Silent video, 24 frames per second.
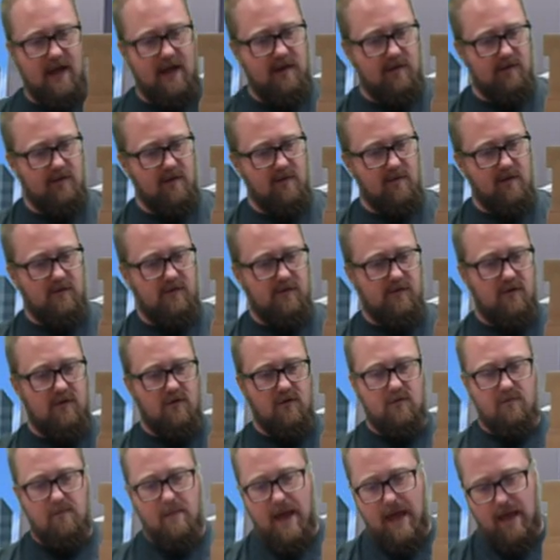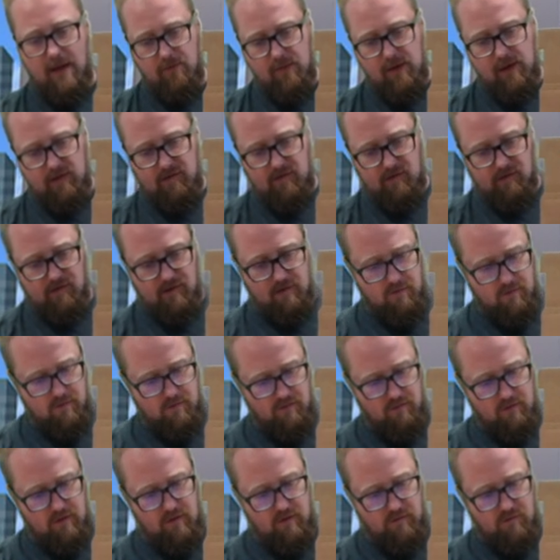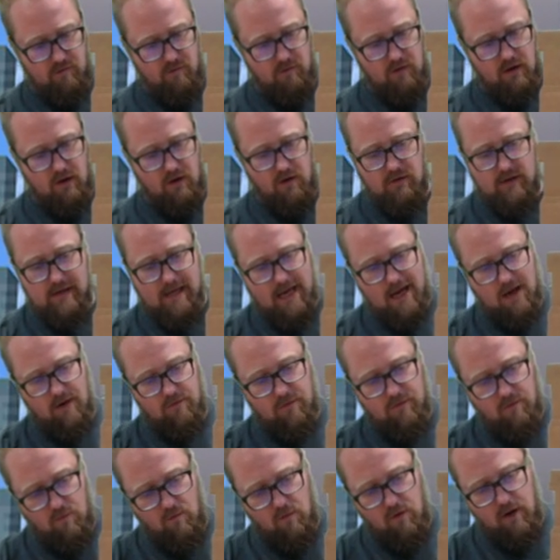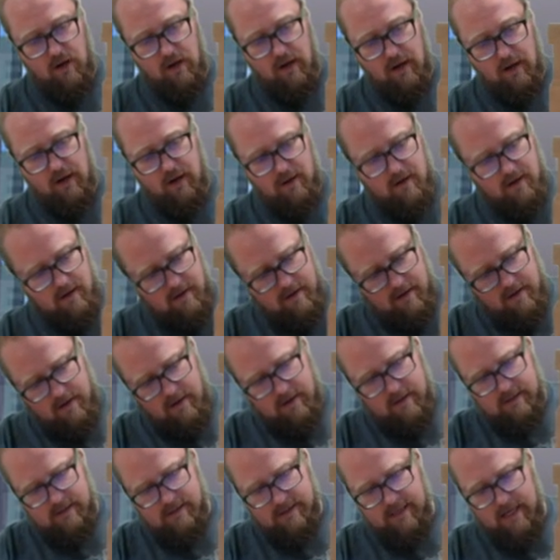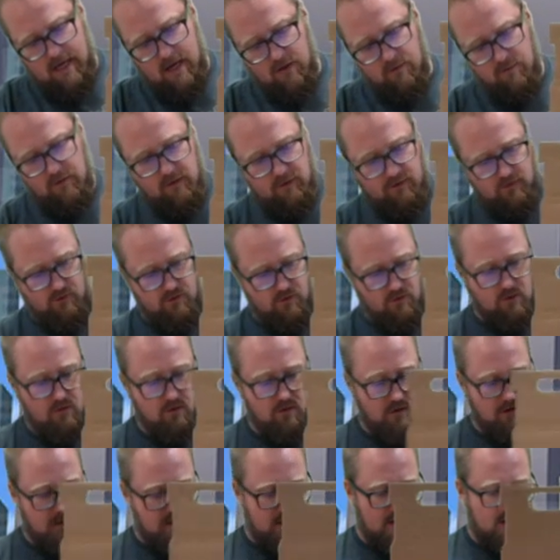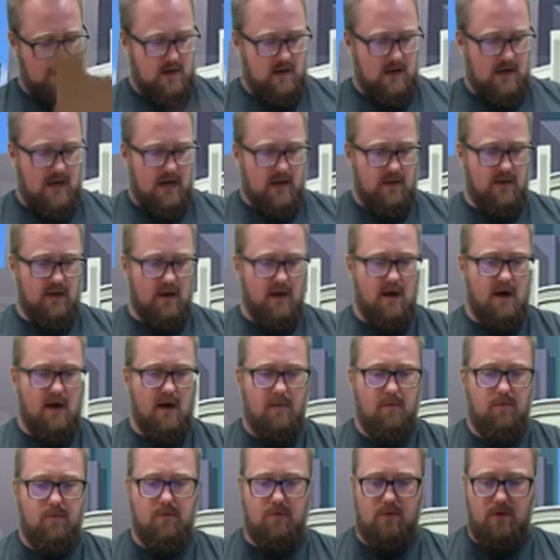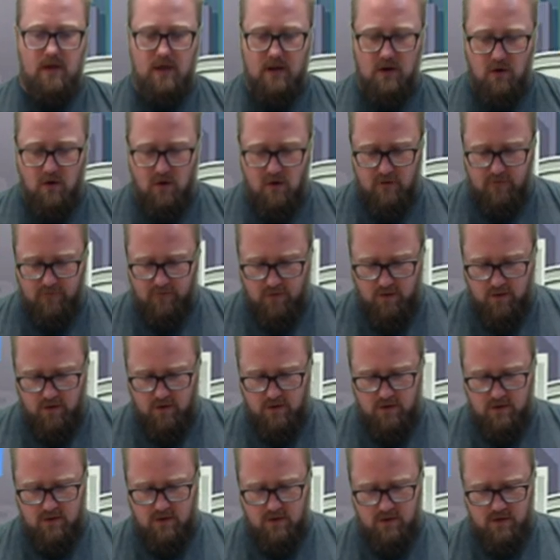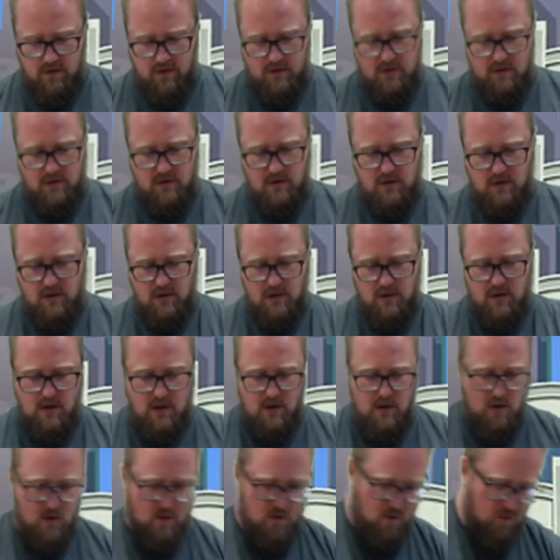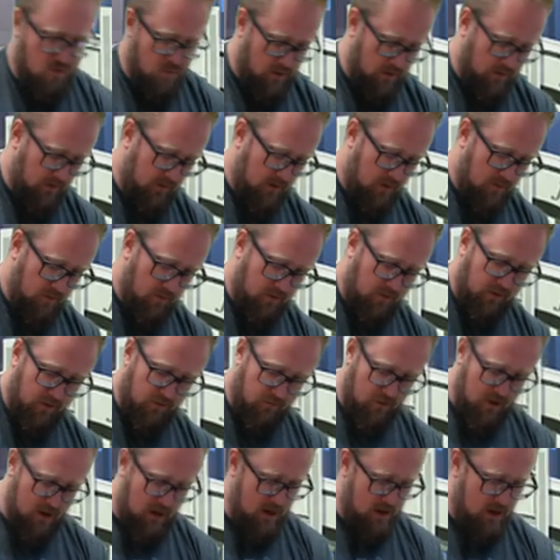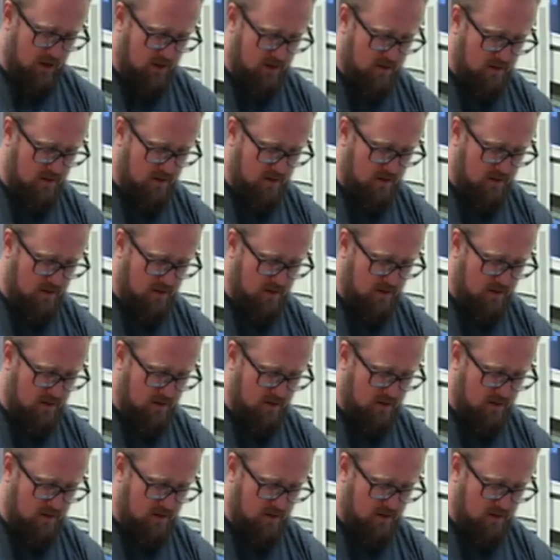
is number 2, back piece is number 3. So we're going to go down with 1, down with 2, and then up and over with number 3,